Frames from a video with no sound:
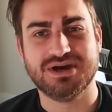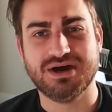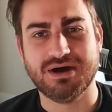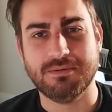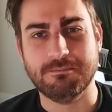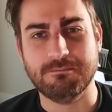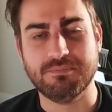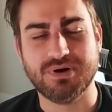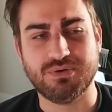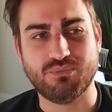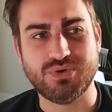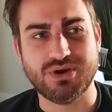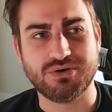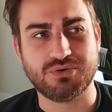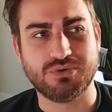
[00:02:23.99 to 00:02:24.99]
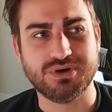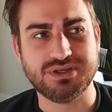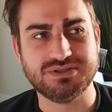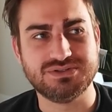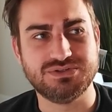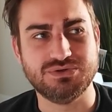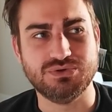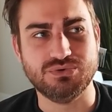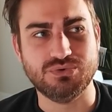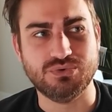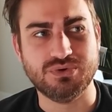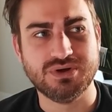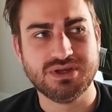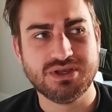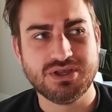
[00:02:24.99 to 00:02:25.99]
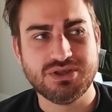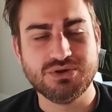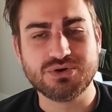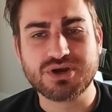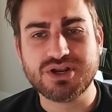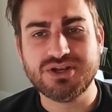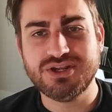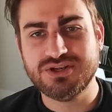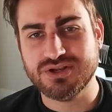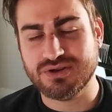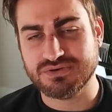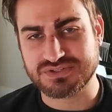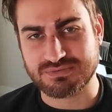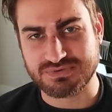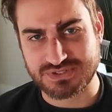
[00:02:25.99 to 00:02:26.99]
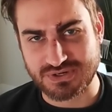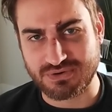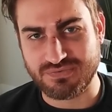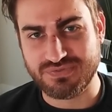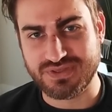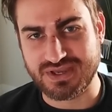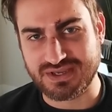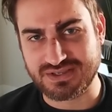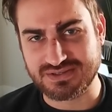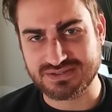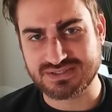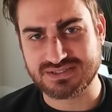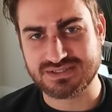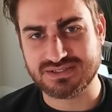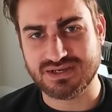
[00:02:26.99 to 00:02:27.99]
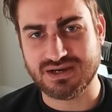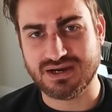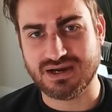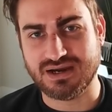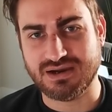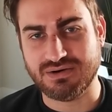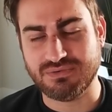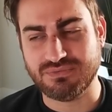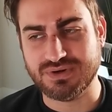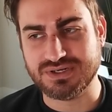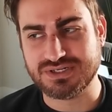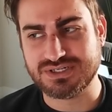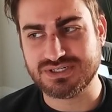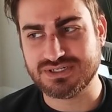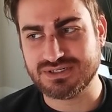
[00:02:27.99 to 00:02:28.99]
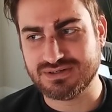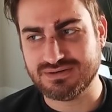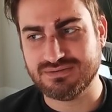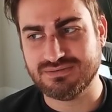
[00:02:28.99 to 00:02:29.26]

Um, but we are going to you're going to need to know some certain things, uh, which